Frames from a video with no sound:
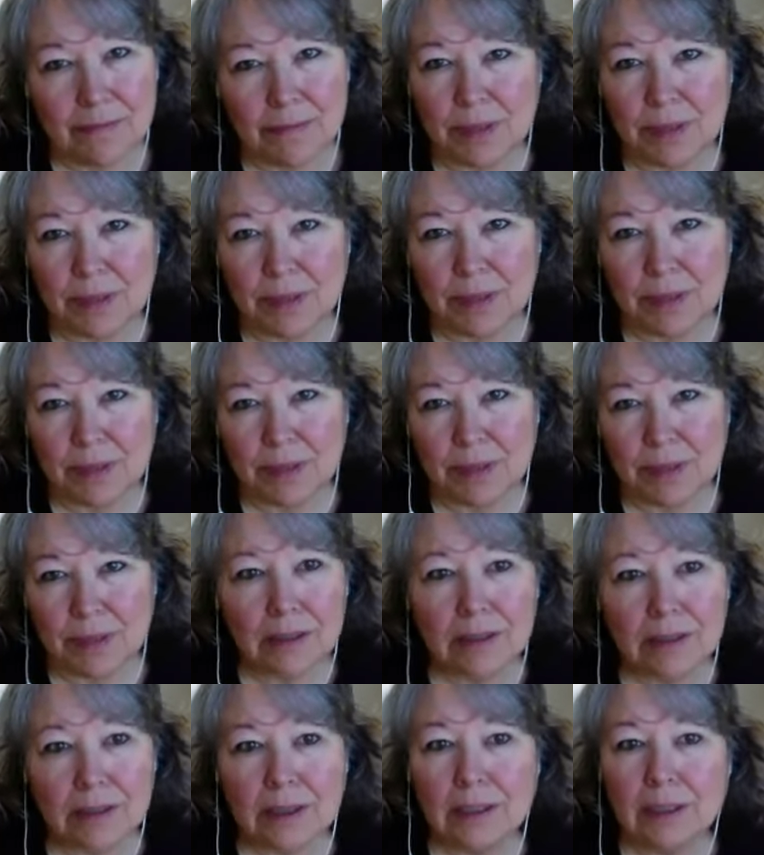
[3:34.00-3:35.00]
Be
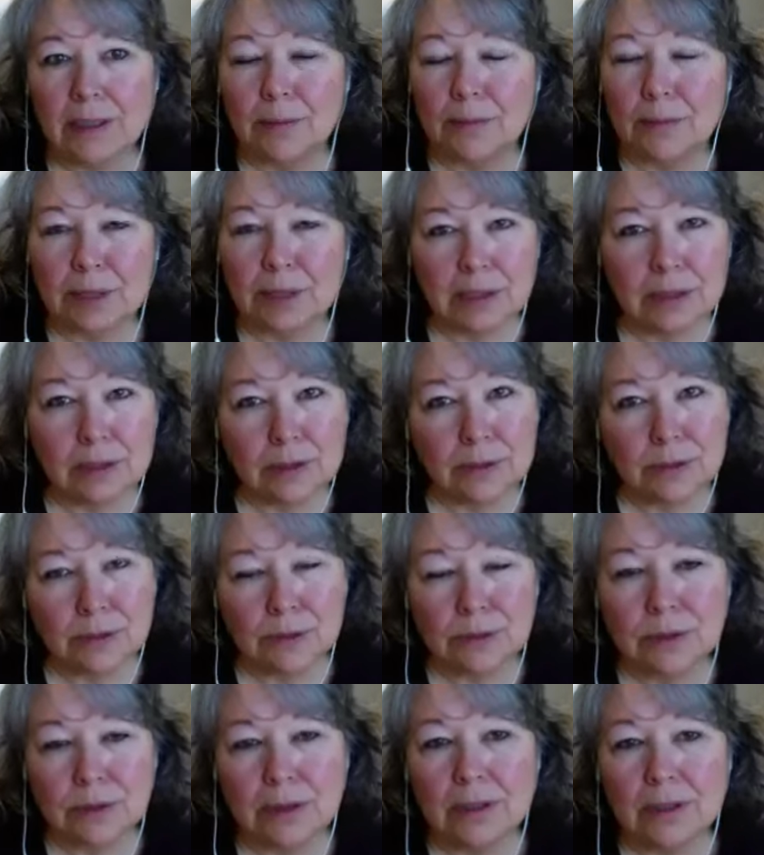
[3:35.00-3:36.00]
real, be
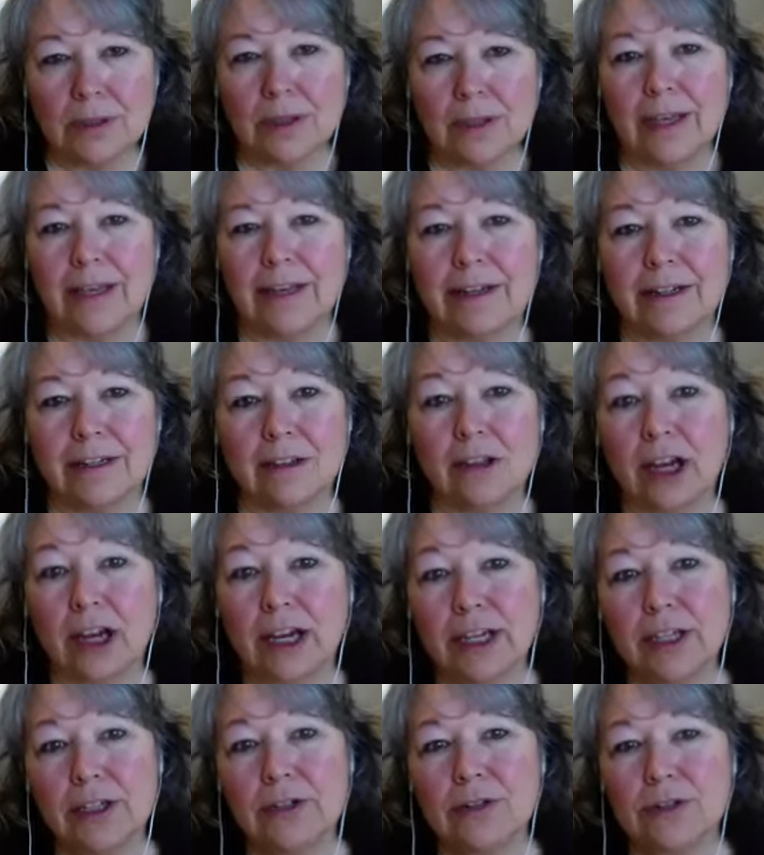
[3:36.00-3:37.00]
you, and
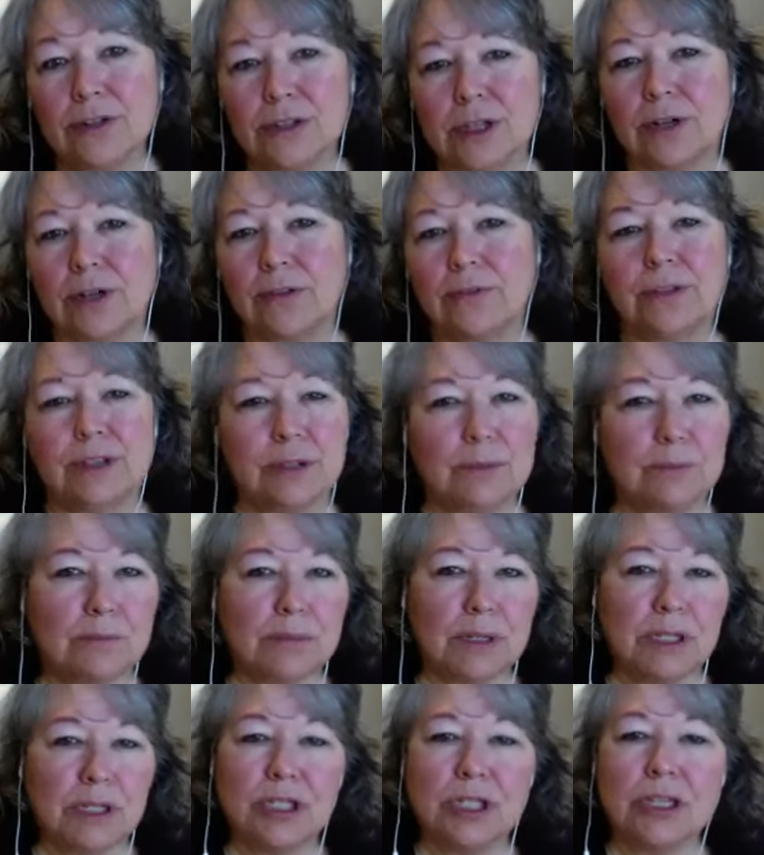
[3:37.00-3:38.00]
align yourself with the
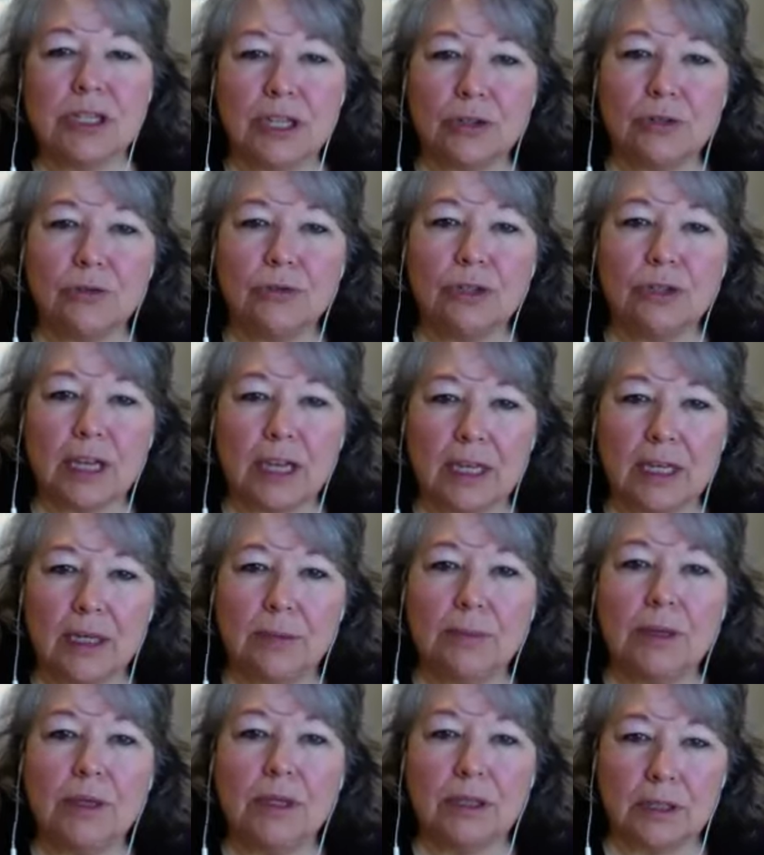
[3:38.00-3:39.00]
mission that you
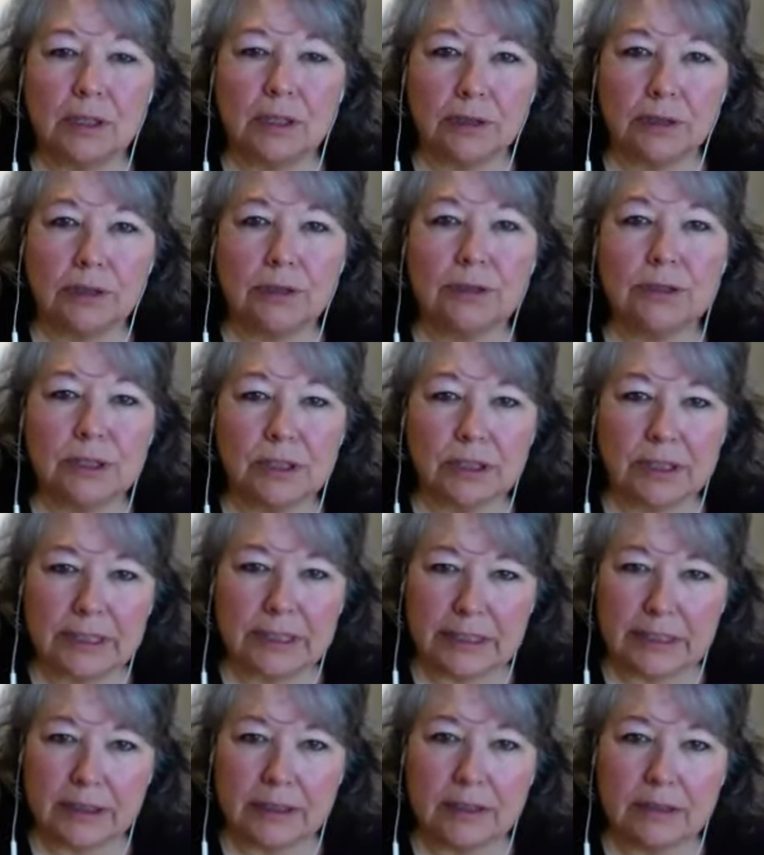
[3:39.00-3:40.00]
came here to
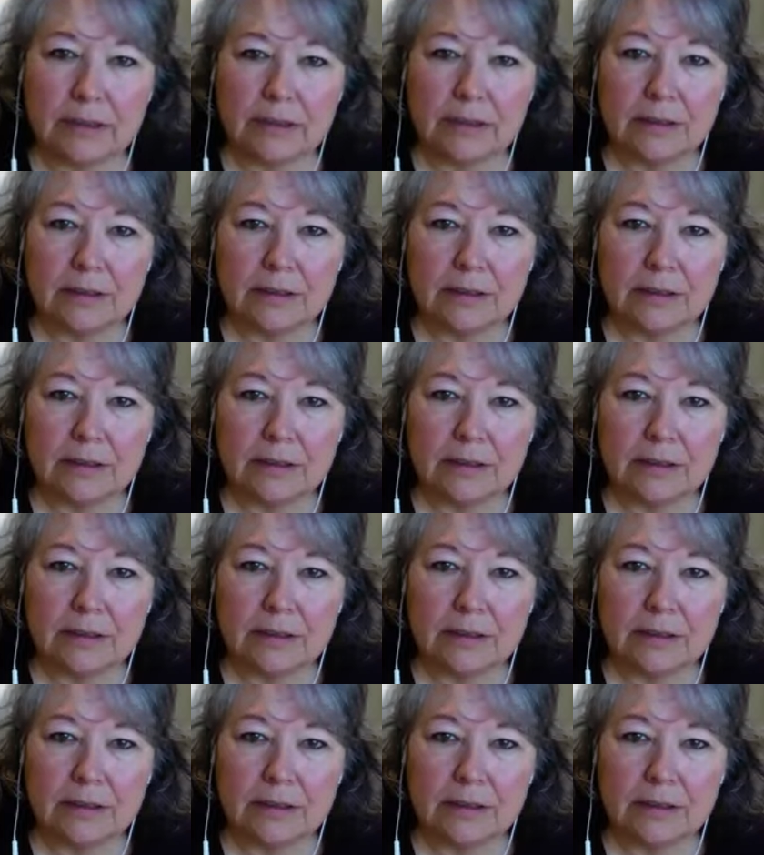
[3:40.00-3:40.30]
lead.